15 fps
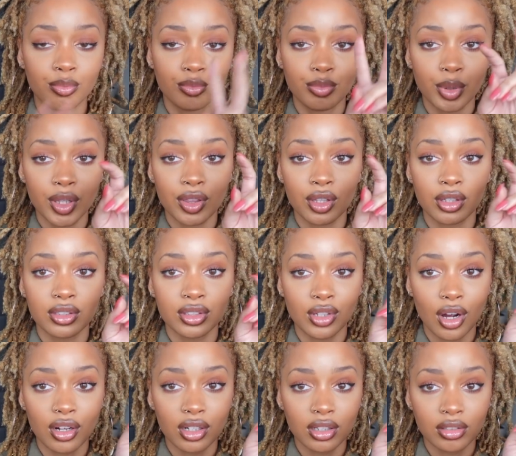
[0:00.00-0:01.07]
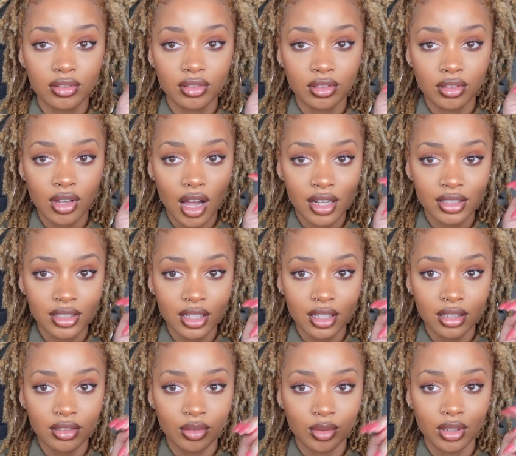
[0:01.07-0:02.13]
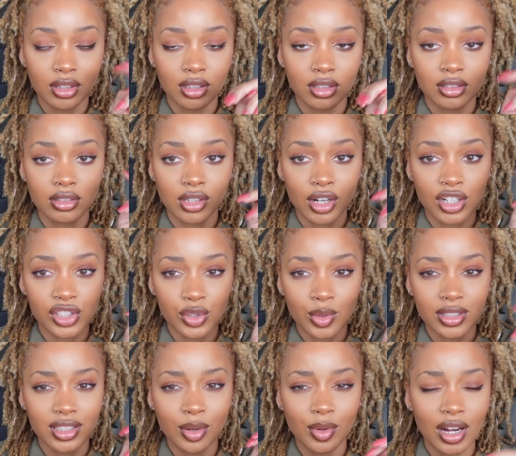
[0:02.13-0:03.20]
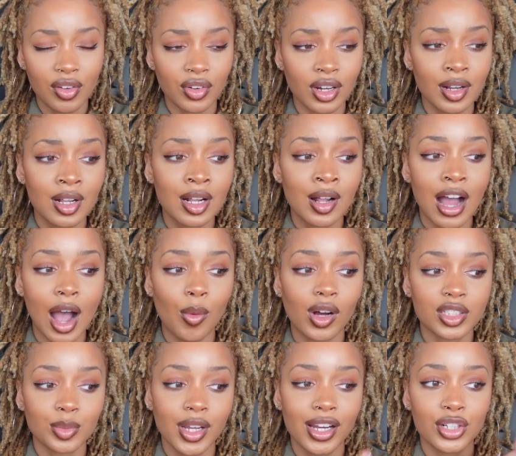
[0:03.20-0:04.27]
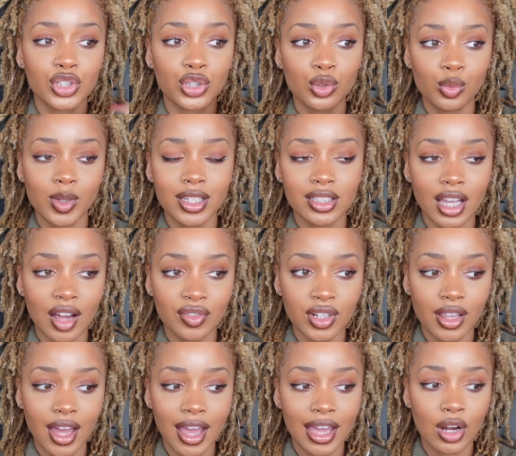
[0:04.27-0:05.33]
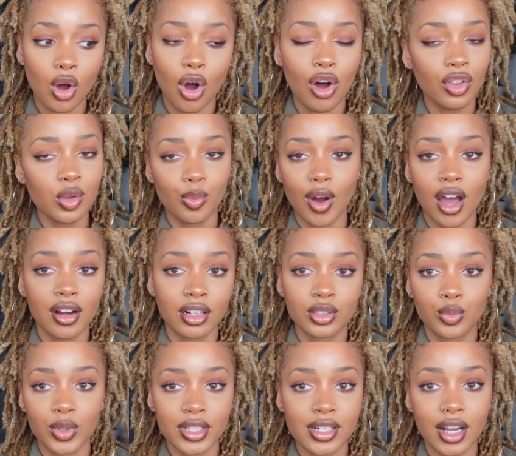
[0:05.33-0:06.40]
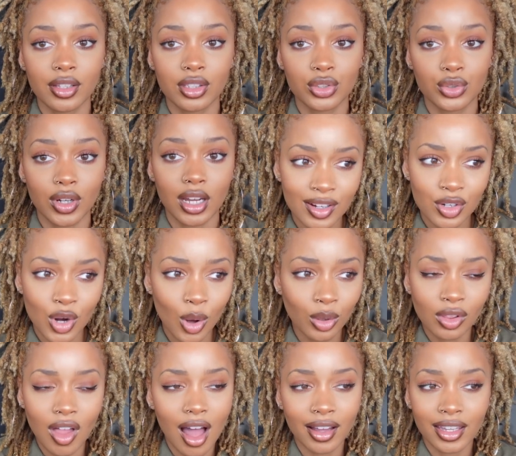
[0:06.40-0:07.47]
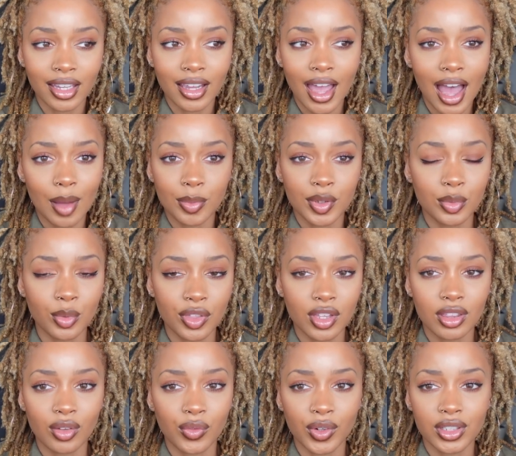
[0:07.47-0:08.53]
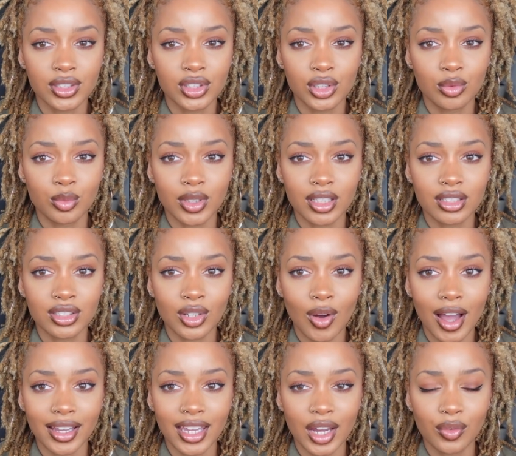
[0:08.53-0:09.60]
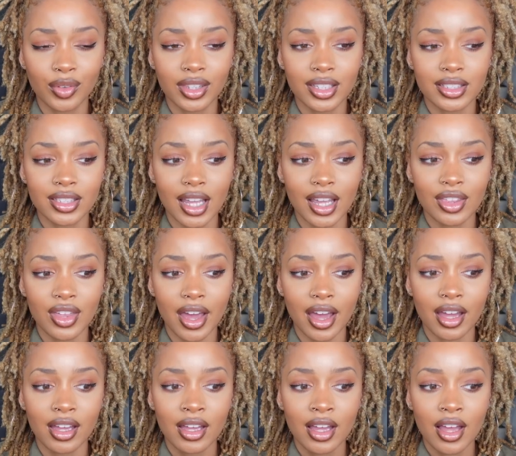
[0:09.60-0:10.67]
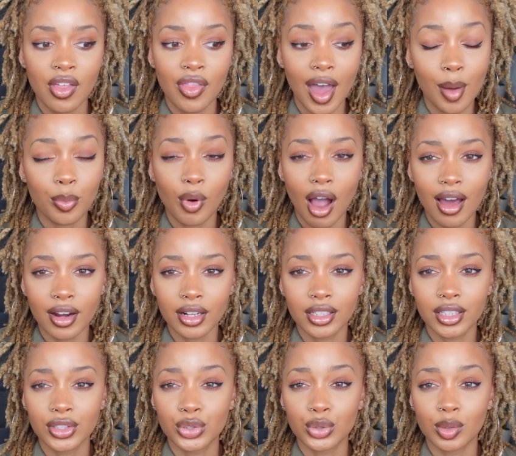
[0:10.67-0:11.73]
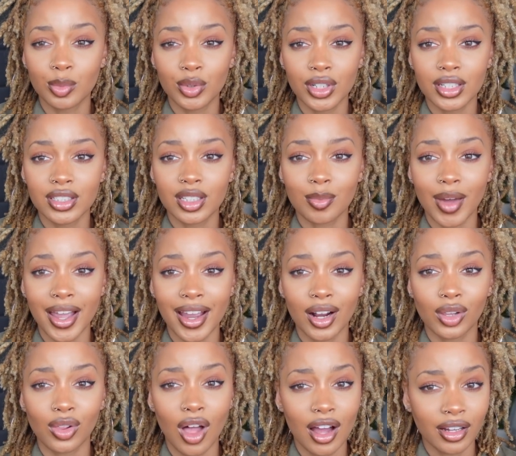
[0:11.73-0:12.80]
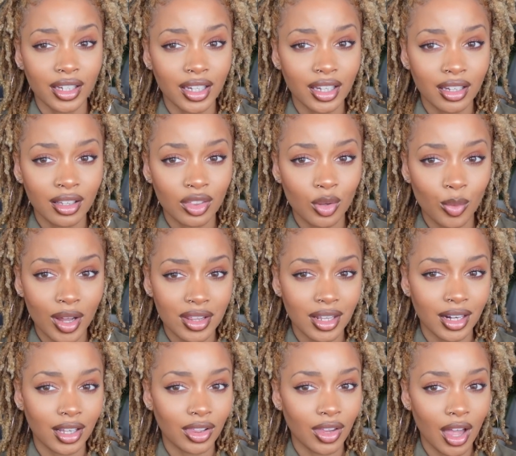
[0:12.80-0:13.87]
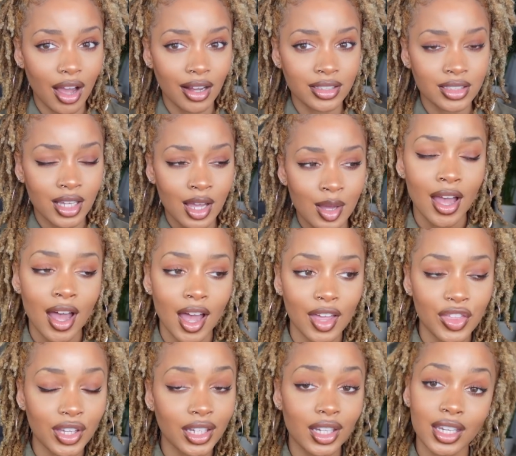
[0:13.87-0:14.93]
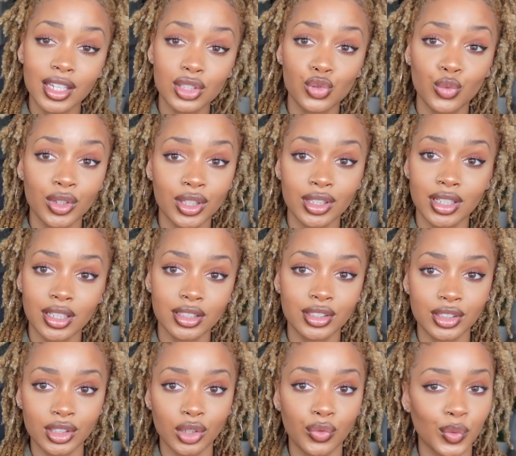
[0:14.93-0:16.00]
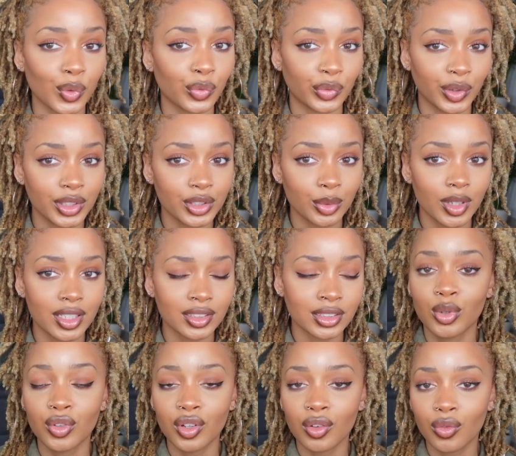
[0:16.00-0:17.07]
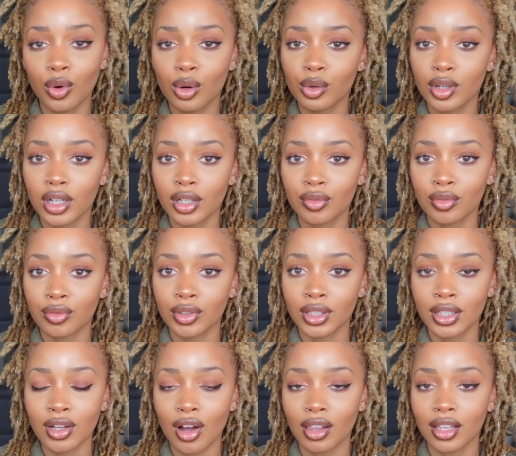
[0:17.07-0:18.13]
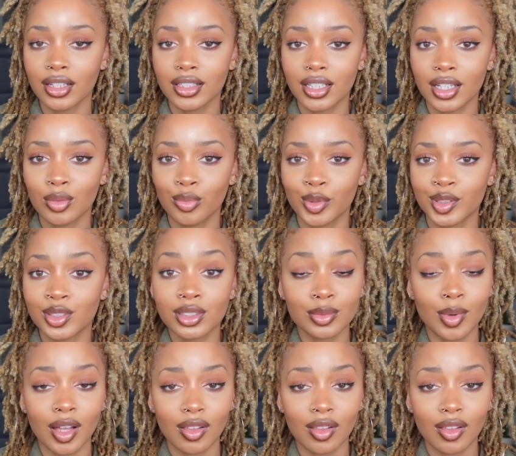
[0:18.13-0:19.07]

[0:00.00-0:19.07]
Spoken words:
put the starter locks in, or the starter twist or whatever. I washed my hair 2 weeks after that, and all the product went down the drain. No locking happened within the first 2 weeks, so I can't really say that that product contributed to my hair locking the way that it locked. I think it is really good still for retwist. Moving forward, really all I did was just my